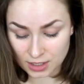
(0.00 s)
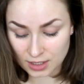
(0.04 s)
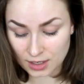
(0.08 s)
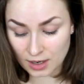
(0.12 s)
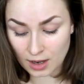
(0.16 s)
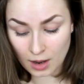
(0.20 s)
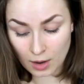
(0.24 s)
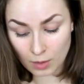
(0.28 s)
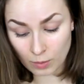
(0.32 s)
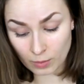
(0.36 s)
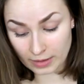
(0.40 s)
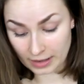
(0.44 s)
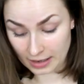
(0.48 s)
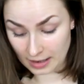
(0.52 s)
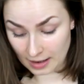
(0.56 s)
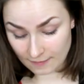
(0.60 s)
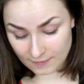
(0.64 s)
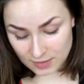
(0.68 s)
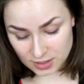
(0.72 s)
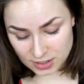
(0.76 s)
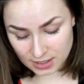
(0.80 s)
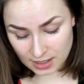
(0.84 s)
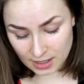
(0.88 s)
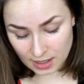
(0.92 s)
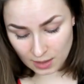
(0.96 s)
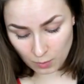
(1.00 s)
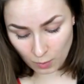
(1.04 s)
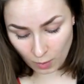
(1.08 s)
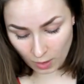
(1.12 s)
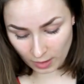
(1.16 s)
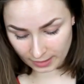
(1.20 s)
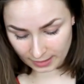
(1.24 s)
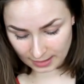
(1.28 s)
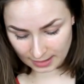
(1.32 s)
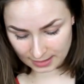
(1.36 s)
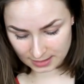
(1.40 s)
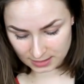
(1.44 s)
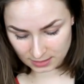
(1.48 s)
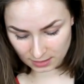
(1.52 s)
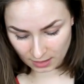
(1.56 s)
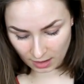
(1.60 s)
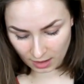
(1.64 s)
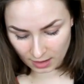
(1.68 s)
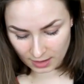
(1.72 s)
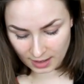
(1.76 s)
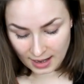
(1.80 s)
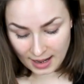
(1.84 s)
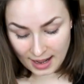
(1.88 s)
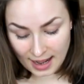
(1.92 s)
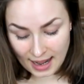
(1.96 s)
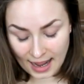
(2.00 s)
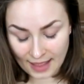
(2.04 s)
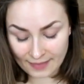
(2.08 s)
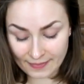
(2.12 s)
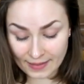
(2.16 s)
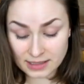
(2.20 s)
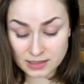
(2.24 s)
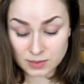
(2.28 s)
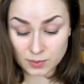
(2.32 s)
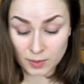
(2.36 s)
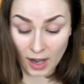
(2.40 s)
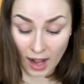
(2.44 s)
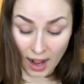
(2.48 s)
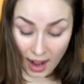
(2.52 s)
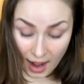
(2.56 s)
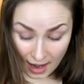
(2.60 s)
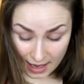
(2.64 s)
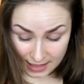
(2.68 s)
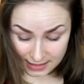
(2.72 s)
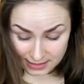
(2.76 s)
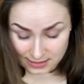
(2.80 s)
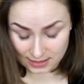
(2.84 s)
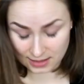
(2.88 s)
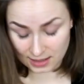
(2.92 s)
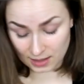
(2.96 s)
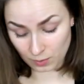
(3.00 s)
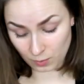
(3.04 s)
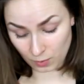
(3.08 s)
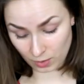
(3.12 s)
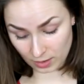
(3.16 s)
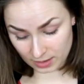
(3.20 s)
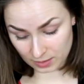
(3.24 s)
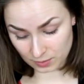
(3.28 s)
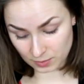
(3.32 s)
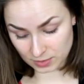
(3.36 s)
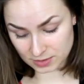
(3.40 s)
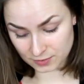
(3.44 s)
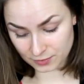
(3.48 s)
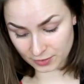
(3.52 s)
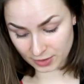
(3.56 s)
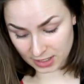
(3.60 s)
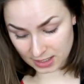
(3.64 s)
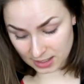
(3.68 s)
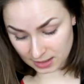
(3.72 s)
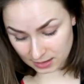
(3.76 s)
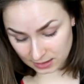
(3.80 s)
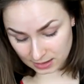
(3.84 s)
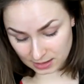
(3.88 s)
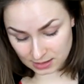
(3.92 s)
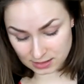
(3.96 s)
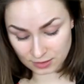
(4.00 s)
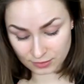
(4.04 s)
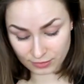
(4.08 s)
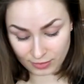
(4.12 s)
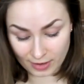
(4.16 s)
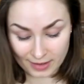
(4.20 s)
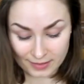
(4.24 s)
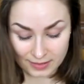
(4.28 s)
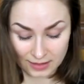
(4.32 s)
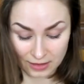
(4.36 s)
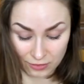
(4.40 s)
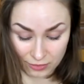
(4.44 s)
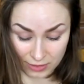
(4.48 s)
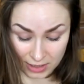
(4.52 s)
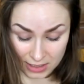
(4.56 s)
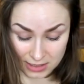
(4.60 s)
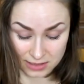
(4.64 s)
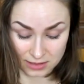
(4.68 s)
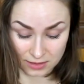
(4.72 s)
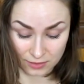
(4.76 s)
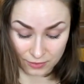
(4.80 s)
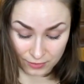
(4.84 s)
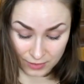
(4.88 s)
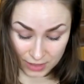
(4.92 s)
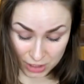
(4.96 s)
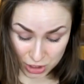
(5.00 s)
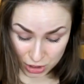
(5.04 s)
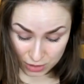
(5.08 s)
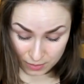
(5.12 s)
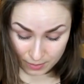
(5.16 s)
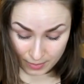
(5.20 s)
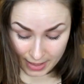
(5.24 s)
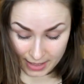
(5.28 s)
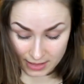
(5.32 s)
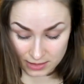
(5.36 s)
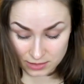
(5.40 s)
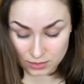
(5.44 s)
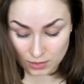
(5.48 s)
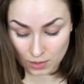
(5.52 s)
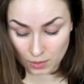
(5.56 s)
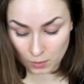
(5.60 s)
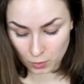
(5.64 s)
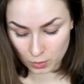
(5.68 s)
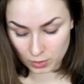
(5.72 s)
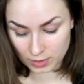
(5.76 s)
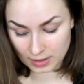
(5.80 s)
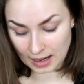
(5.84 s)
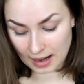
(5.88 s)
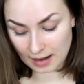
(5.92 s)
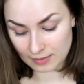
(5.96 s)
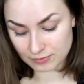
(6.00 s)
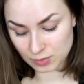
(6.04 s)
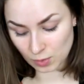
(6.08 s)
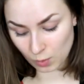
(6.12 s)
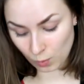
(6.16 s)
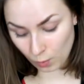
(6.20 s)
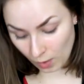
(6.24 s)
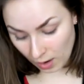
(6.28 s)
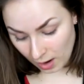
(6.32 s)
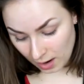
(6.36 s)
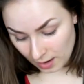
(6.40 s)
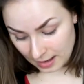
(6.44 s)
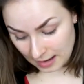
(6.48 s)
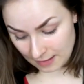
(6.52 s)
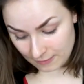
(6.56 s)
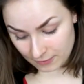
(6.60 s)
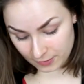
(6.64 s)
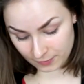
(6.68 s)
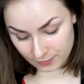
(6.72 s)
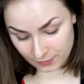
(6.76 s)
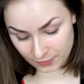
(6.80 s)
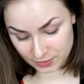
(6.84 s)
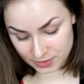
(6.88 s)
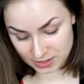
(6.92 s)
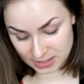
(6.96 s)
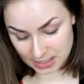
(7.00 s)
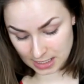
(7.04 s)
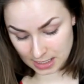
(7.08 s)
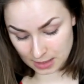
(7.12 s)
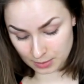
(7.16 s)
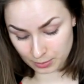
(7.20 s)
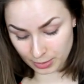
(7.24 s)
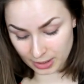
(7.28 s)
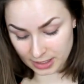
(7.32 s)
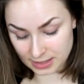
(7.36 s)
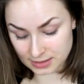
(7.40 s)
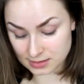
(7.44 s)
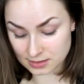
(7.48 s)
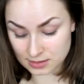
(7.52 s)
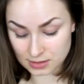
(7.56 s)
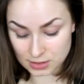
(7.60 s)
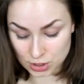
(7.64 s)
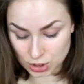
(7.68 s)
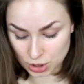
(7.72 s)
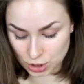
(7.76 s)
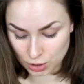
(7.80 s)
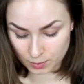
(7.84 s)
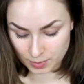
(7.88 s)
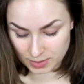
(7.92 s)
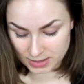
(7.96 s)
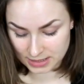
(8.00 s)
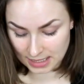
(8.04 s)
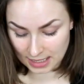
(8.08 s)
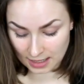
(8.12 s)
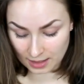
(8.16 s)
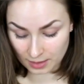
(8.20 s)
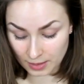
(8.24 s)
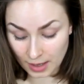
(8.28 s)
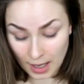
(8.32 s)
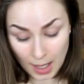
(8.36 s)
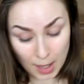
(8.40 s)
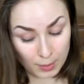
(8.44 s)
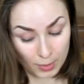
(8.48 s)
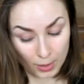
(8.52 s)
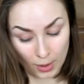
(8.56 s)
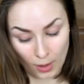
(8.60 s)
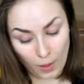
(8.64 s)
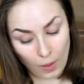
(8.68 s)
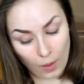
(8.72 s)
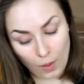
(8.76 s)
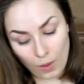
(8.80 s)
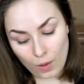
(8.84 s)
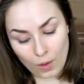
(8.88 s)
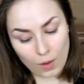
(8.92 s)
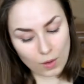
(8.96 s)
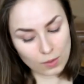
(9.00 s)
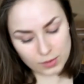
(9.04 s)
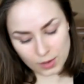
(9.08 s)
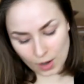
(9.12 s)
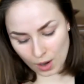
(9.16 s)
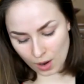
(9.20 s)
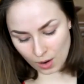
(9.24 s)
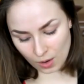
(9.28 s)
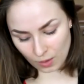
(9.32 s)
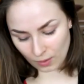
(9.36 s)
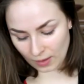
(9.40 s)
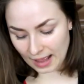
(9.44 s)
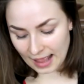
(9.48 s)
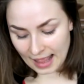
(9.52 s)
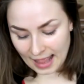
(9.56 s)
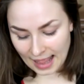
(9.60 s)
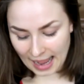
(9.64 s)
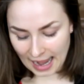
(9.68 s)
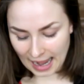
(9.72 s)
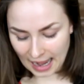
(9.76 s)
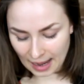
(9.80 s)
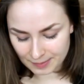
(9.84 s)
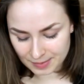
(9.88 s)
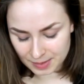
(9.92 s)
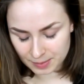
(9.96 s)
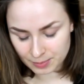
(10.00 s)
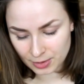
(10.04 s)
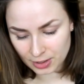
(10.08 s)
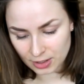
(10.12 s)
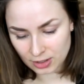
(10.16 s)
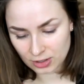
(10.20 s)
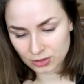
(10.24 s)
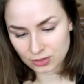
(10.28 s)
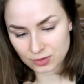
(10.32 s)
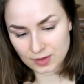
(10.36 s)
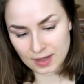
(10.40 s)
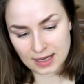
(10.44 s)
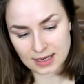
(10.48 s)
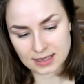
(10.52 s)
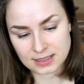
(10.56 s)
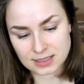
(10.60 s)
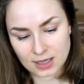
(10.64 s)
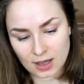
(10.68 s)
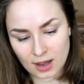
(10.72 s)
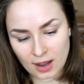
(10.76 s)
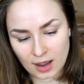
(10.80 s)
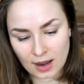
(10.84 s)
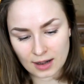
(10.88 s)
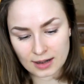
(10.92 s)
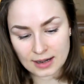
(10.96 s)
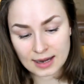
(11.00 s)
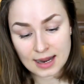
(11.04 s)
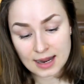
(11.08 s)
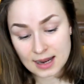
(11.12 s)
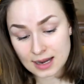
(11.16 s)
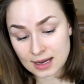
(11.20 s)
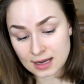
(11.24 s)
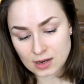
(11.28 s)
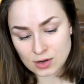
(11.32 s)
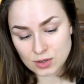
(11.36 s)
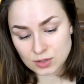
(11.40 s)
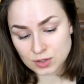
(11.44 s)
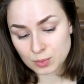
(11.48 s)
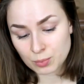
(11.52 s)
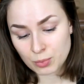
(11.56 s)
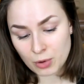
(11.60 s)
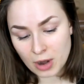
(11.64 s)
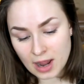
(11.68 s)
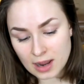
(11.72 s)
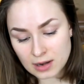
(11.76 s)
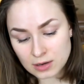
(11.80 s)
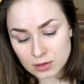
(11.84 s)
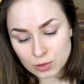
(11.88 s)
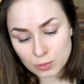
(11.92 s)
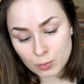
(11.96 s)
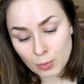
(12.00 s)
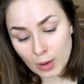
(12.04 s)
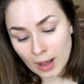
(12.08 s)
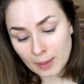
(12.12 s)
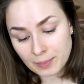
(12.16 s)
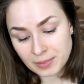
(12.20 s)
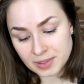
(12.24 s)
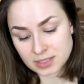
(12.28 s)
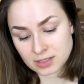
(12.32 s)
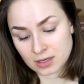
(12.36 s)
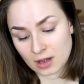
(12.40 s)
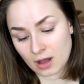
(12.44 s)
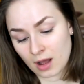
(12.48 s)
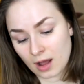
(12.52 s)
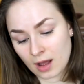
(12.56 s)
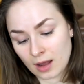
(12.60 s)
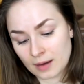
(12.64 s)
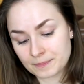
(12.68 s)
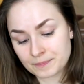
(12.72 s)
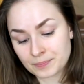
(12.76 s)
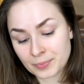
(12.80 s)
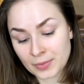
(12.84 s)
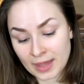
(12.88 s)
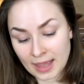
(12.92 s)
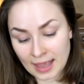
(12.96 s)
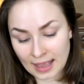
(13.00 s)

year when I never said I wanted any dog, and that's what I said I wanted was for Killian to finally fix the fission bike so I wouldn't have to walk every forsaken place in this stupid town. But oh no, happy birthday, Todd. Here's a brand new puppy, Todd.